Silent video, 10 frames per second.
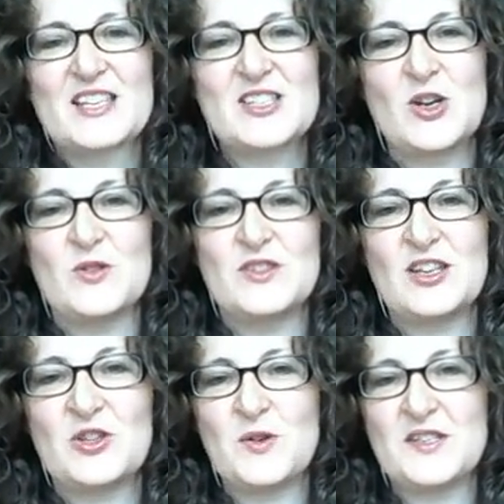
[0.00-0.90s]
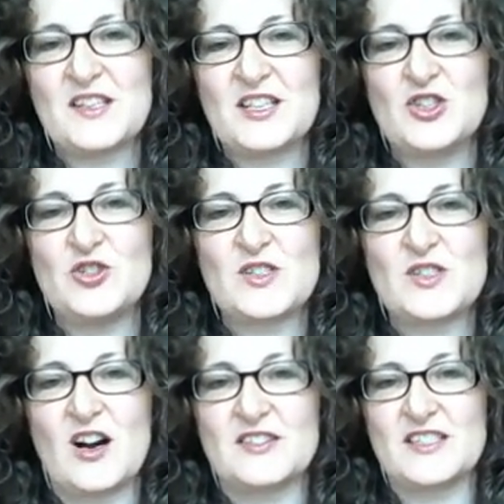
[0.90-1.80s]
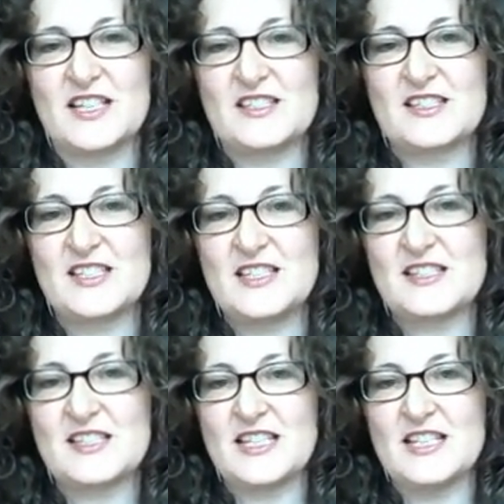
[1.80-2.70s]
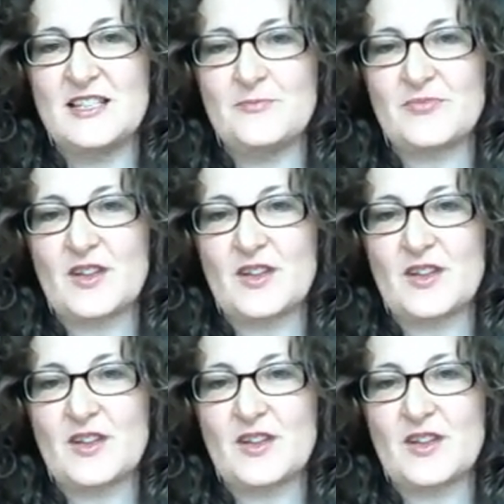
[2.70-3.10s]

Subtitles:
So the other ones I use are DictCC.